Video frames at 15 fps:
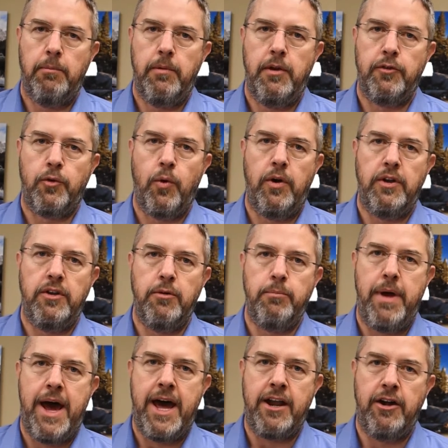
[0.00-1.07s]
is going to
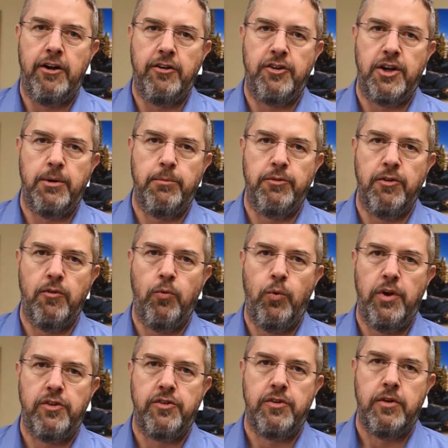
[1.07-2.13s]
matter in terms of
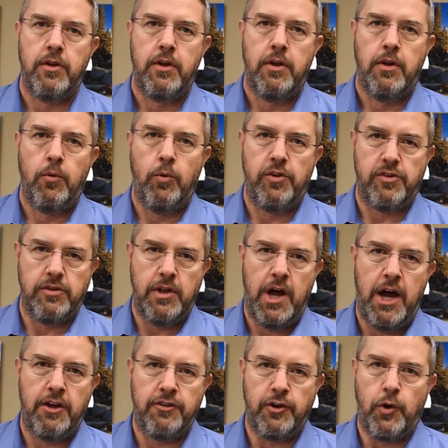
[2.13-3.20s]
which which
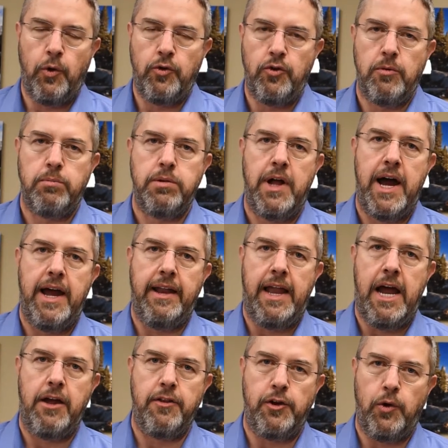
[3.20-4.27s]
laws are going to apply and
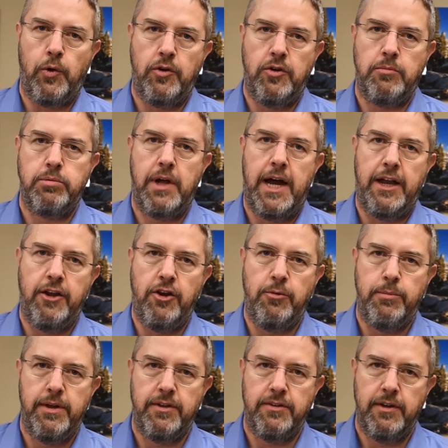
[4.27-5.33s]
how they're going to apply to your
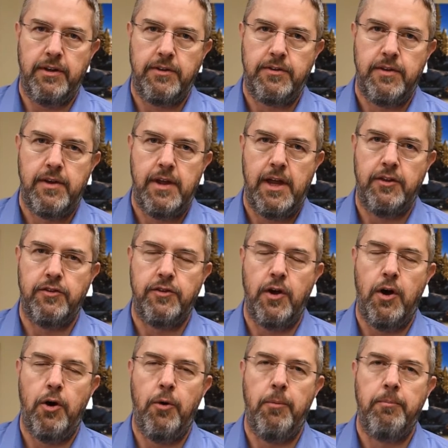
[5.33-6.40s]
business. And
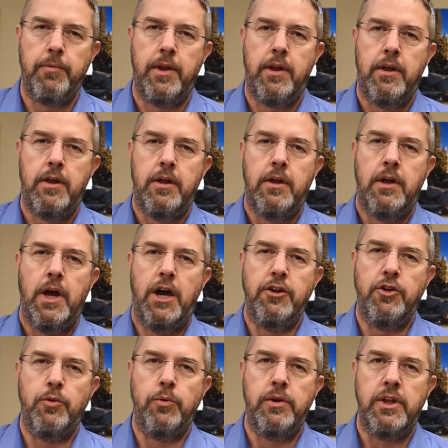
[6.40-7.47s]
so
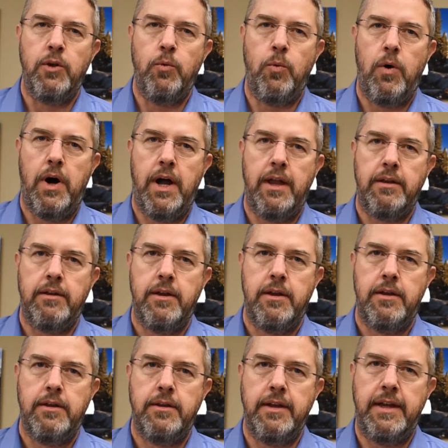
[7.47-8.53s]
you really want
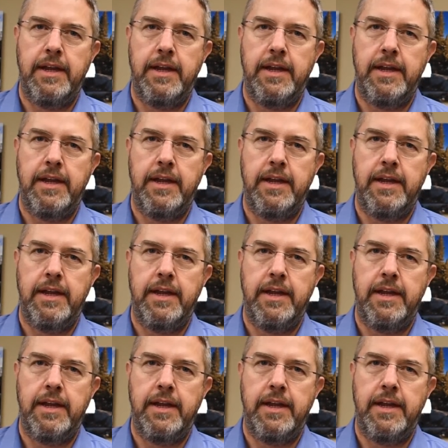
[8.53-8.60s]
to